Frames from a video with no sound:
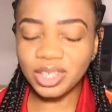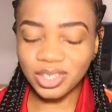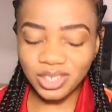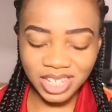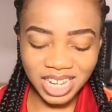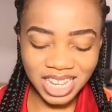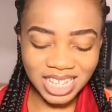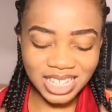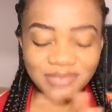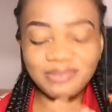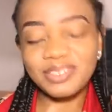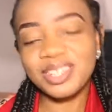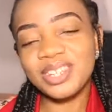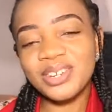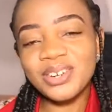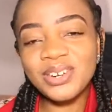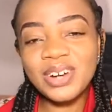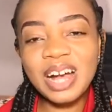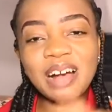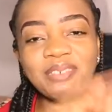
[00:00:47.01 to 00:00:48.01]
in today's
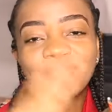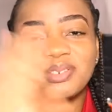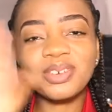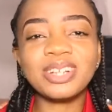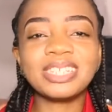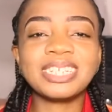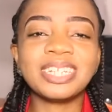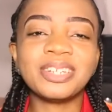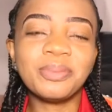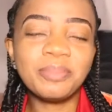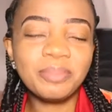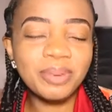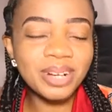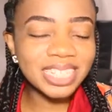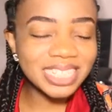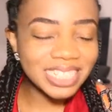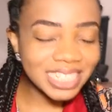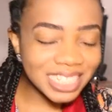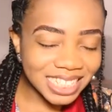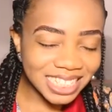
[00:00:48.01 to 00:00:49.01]
video, I've got an
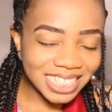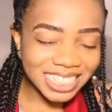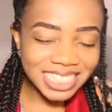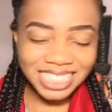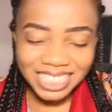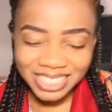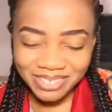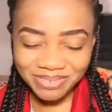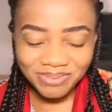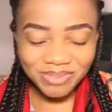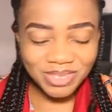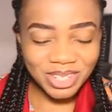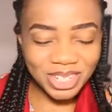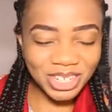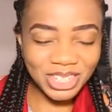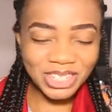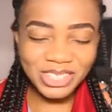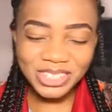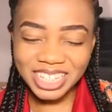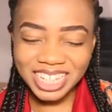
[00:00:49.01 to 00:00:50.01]
unboxing to do for
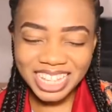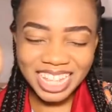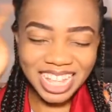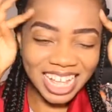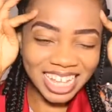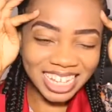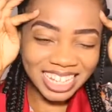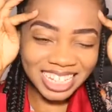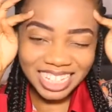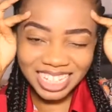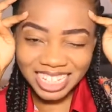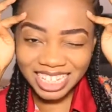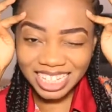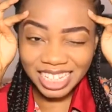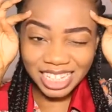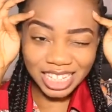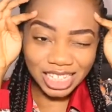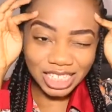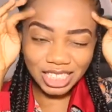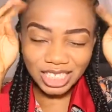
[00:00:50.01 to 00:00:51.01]
you
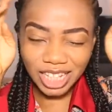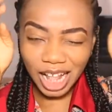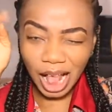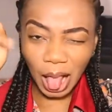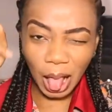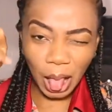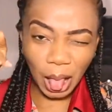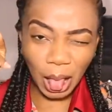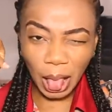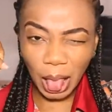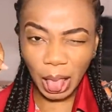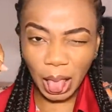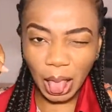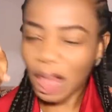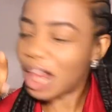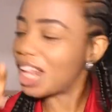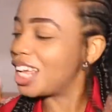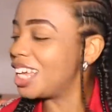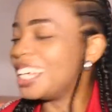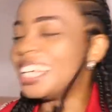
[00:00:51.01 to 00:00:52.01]
guys.
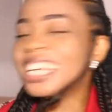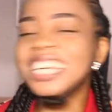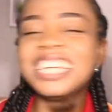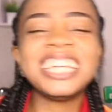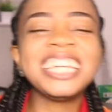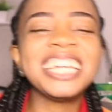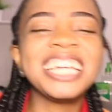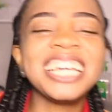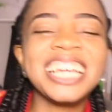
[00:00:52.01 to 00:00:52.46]
Mm.